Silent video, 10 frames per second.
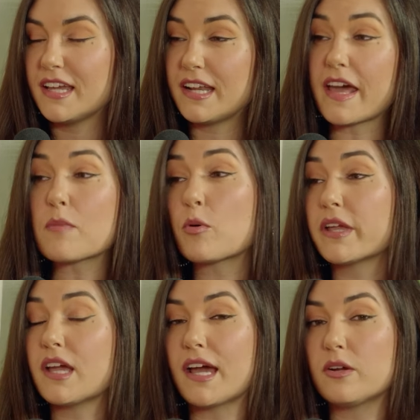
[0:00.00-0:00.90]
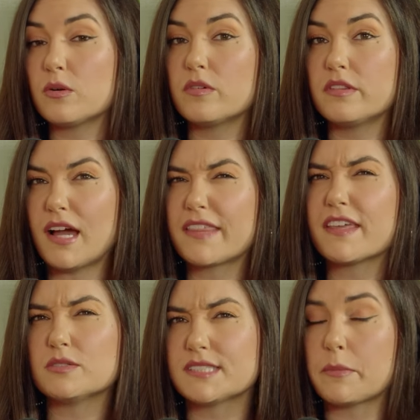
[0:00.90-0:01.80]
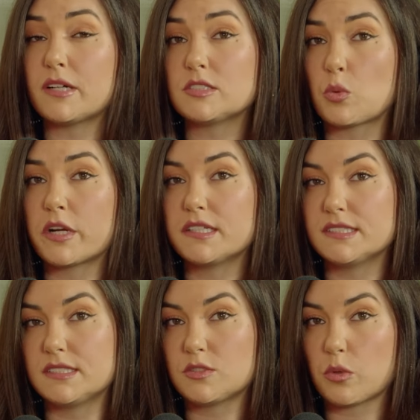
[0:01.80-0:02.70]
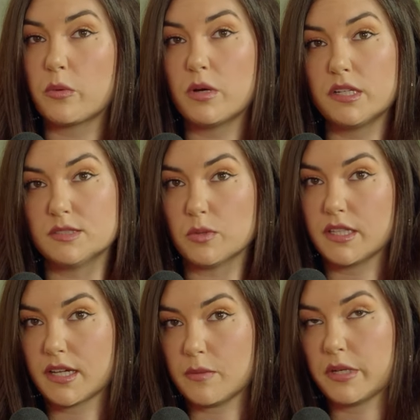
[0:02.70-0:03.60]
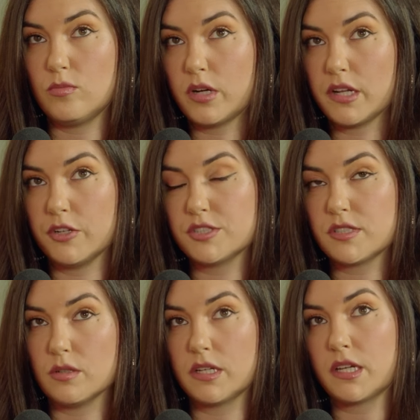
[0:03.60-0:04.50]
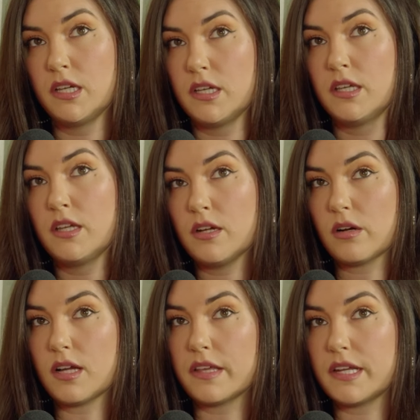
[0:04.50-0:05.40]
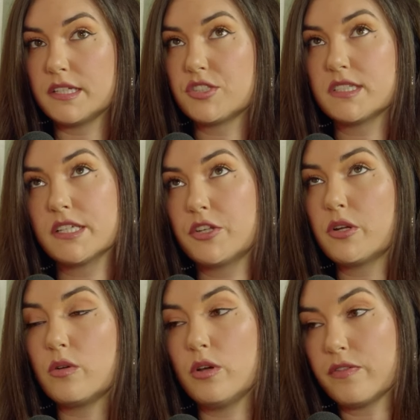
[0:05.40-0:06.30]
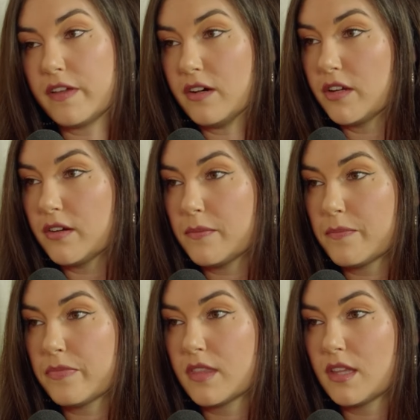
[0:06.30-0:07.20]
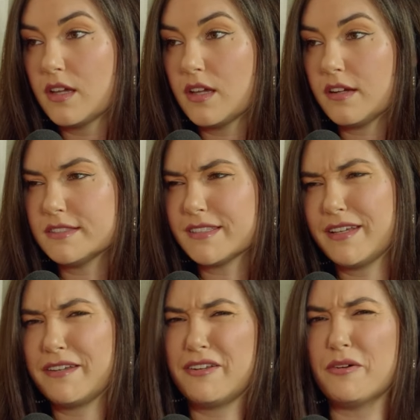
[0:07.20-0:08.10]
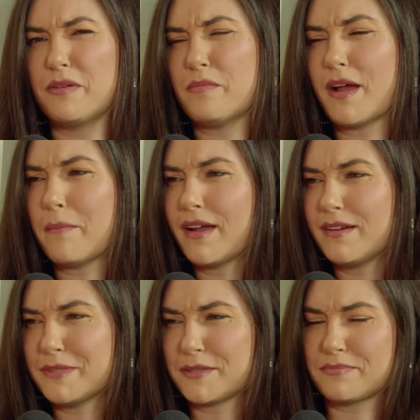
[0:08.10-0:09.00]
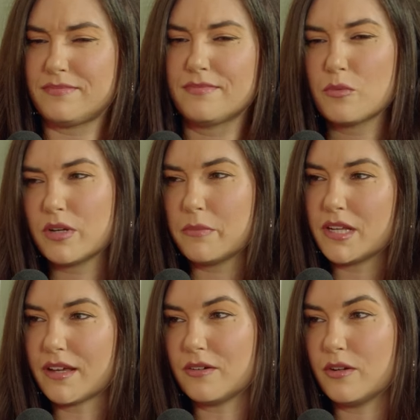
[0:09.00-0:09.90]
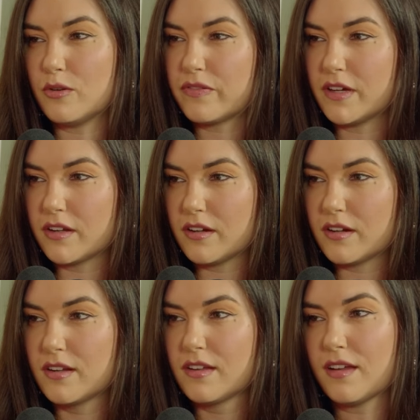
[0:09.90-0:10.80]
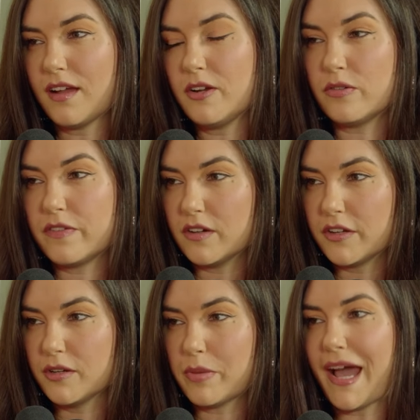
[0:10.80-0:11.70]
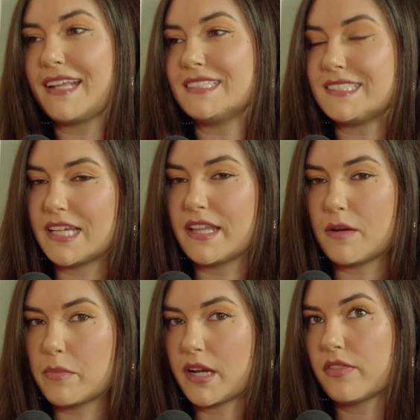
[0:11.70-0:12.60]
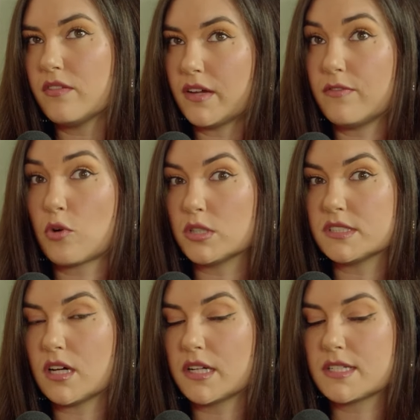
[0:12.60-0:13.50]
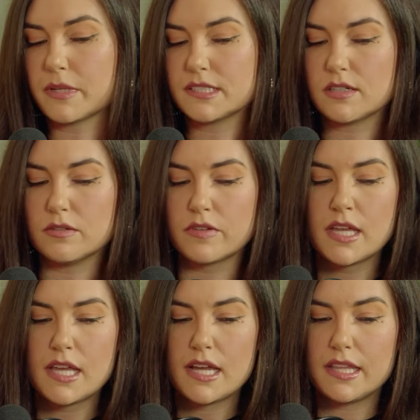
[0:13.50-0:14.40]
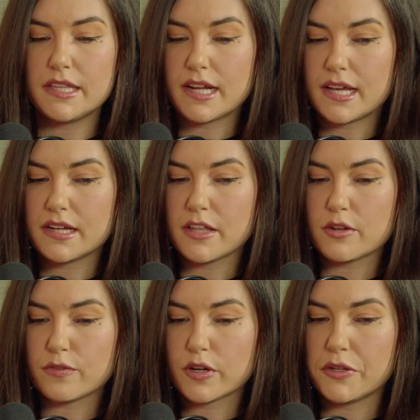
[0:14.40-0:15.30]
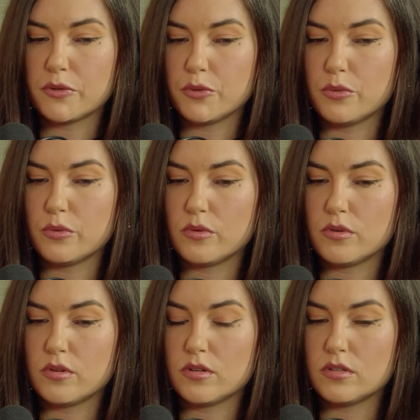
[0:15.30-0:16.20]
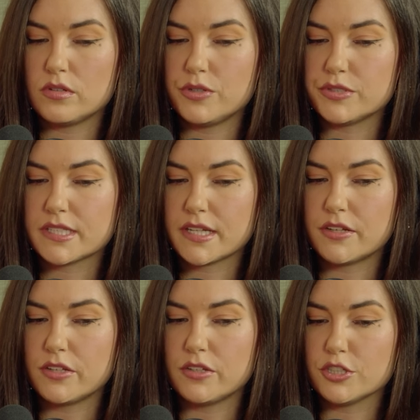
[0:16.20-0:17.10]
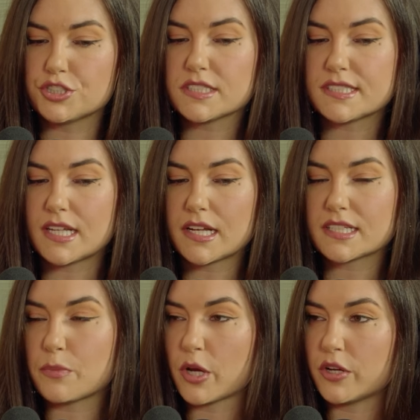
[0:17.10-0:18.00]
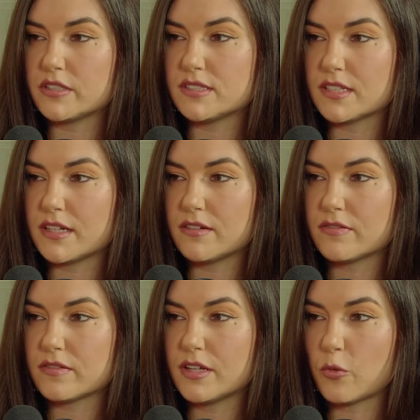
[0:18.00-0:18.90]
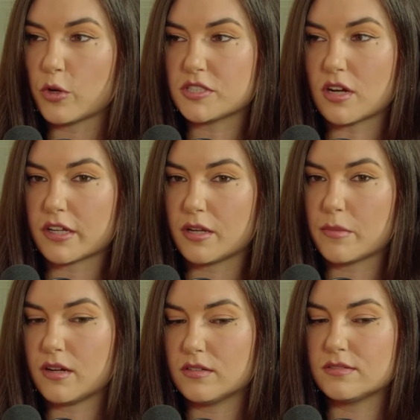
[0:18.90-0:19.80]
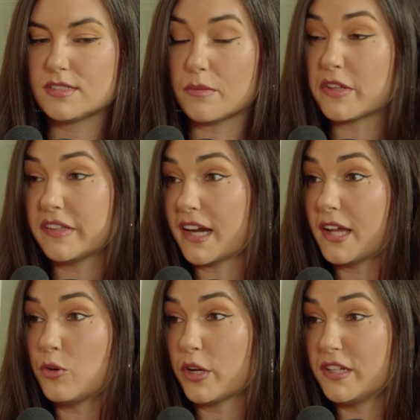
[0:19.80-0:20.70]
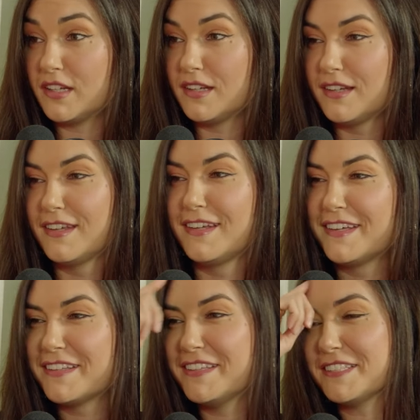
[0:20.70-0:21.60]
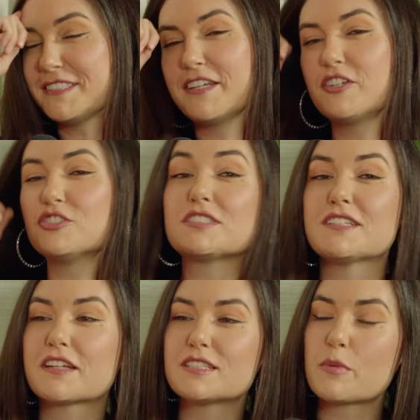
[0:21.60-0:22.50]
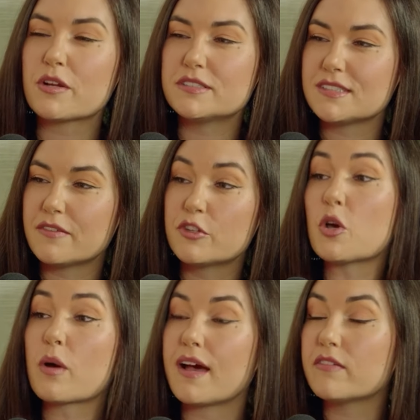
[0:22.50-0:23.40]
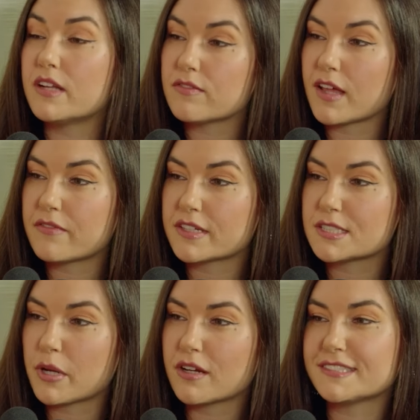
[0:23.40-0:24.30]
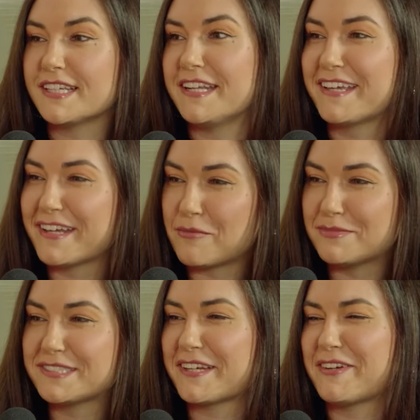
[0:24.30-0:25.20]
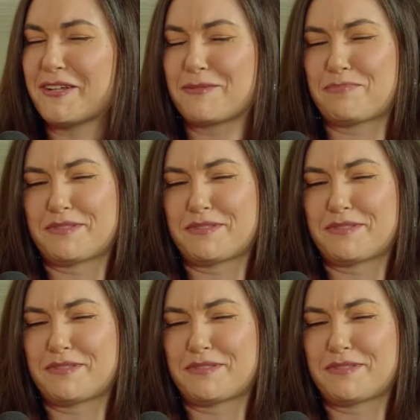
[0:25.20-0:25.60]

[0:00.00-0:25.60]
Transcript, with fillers: And at that point, I don't I think I was about 20 cuz 21 is when the company went under. So like around that age they said, "You don't know failure." And I was, and you know, in my mind, I'm like, what do you mean I don't know failure? I know failure, but I didn't say that, but I, I of course thought it to myself. And then I had another friend who, who said, you're just not experienced enough. And we were talking about something that I had written. And they said, you're just not experienced enough. You don't have enough life experience. And again, I'm sitting here like,